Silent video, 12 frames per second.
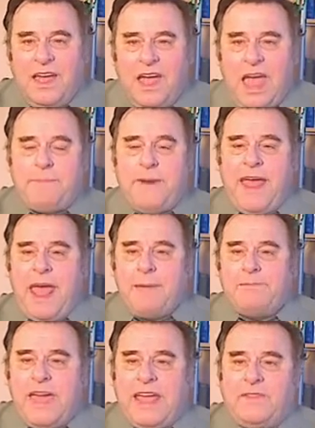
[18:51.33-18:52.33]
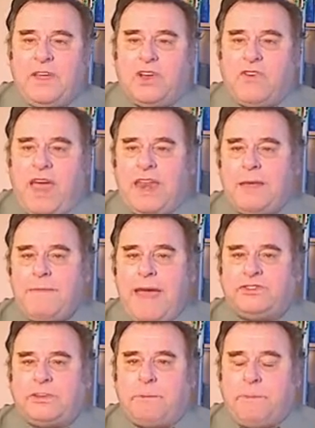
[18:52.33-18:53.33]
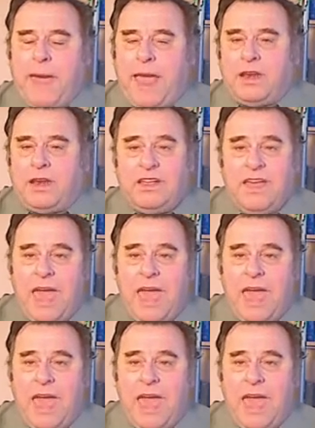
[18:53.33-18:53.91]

Abraham Lincoln, the great emancipator.